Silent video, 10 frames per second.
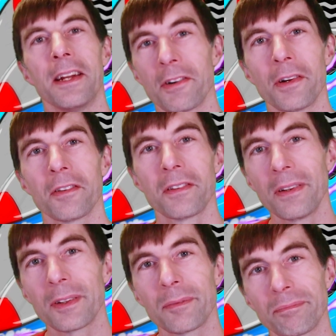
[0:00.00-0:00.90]
of course
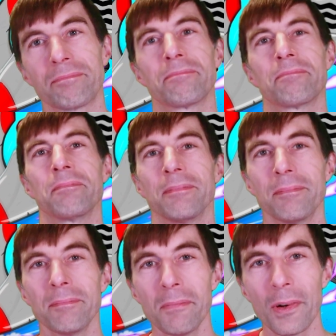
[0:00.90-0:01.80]
took
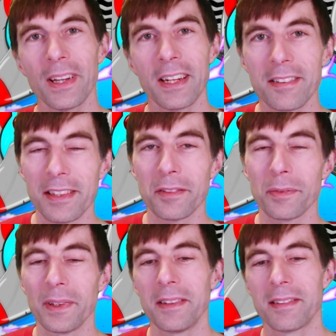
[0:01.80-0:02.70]
more like
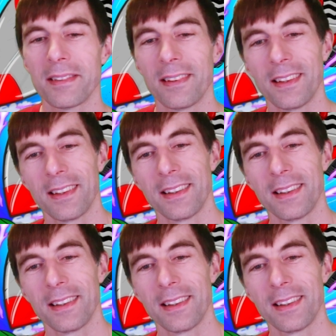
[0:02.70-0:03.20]
6 weeks.